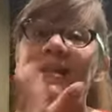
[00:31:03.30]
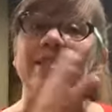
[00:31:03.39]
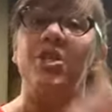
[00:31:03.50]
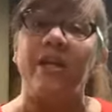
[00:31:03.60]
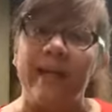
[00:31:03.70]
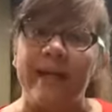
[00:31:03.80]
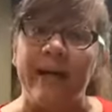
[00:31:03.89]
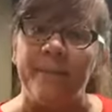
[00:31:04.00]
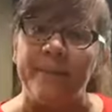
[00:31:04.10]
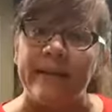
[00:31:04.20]
the chicken and
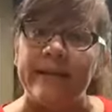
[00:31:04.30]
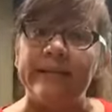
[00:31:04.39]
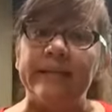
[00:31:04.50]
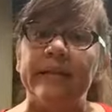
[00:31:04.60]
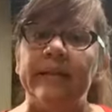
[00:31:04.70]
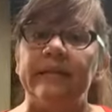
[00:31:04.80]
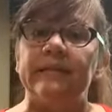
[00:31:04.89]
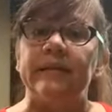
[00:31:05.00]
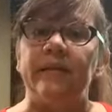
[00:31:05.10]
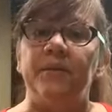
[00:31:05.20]
dumplings.
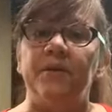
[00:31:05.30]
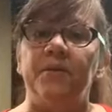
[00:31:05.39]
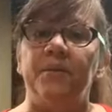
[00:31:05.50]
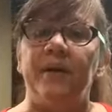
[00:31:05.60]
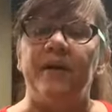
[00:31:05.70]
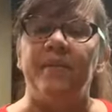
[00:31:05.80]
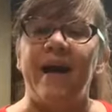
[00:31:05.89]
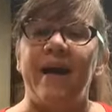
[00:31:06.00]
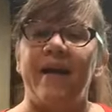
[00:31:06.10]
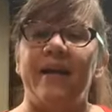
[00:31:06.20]
So
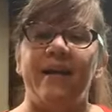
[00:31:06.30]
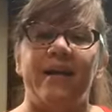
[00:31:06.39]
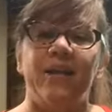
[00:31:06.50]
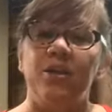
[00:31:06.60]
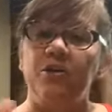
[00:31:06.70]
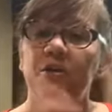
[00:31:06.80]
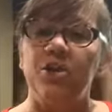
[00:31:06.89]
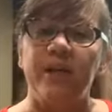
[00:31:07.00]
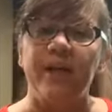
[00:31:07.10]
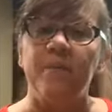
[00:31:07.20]
I can do the
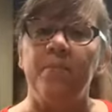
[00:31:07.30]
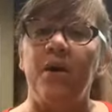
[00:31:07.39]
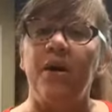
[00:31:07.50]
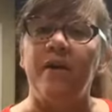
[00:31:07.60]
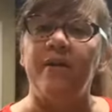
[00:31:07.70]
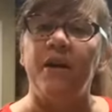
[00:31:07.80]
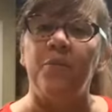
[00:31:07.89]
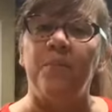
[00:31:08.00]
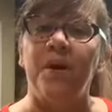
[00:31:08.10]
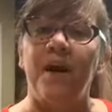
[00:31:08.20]
chicken part, no
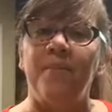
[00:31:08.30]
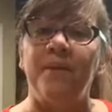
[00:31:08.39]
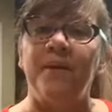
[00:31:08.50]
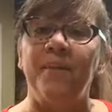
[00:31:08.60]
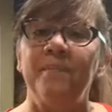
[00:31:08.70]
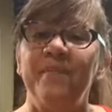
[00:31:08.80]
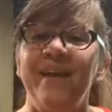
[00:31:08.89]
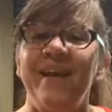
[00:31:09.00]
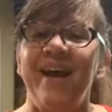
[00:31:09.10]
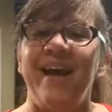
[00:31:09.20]
problem.
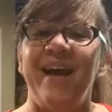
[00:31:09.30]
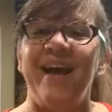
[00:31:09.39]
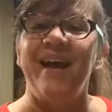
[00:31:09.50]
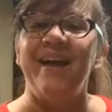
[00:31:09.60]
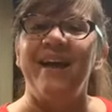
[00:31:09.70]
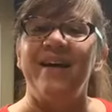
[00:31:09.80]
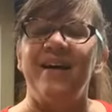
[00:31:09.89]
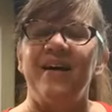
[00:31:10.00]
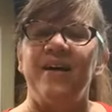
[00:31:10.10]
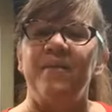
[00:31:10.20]
And
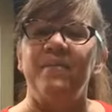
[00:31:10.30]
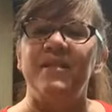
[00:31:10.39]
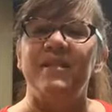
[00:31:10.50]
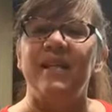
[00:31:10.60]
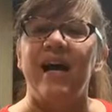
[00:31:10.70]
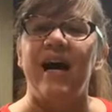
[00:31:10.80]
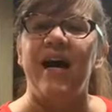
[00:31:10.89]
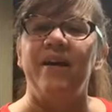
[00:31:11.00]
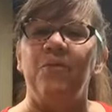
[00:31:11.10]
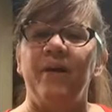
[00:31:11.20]

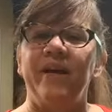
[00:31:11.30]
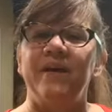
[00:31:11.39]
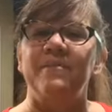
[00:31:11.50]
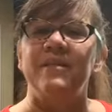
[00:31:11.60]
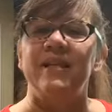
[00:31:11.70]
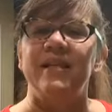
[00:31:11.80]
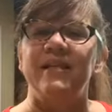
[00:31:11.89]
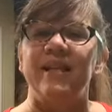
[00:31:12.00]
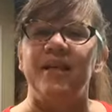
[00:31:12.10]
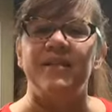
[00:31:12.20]
Scott Williams
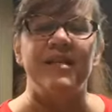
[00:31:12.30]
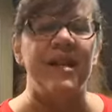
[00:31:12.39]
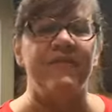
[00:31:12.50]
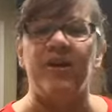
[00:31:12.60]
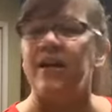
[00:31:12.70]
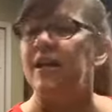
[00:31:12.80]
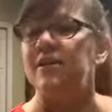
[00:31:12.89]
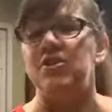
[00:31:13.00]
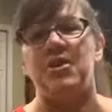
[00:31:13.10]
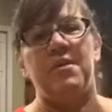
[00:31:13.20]
says he's never going to
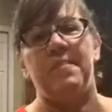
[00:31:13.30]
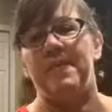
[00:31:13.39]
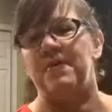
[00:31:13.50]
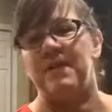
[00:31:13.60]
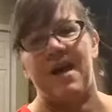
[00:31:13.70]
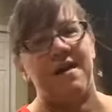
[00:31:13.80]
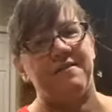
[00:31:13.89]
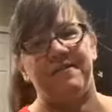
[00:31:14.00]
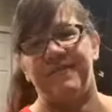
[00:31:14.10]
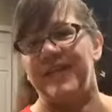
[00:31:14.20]
show up on
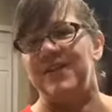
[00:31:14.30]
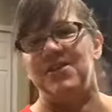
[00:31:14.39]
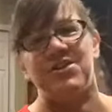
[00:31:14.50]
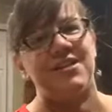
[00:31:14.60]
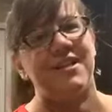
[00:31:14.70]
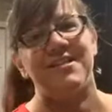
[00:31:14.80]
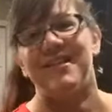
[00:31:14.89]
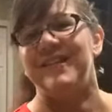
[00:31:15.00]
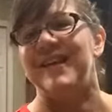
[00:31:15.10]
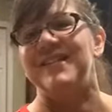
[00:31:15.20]
live. He just
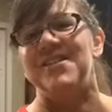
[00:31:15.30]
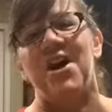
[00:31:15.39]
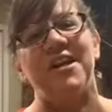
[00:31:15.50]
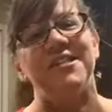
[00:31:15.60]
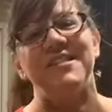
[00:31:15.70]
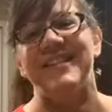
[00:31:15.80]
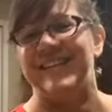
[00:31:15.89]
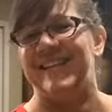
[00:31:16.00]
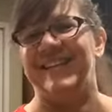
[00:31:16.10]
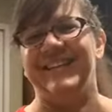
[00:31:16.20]
doesn't, that's not his
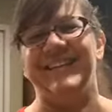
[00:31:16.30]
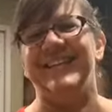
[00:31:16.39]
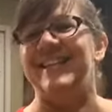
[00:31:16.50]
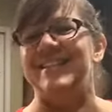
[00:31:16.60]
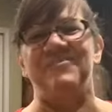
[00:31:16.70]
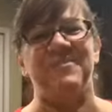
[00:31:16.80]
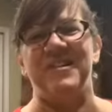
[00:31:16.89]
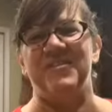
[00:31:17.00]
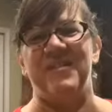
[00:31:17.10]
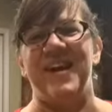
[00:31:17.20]
thing. He doesn't want
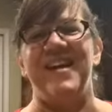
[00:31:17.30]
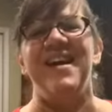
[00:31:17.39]
to do that.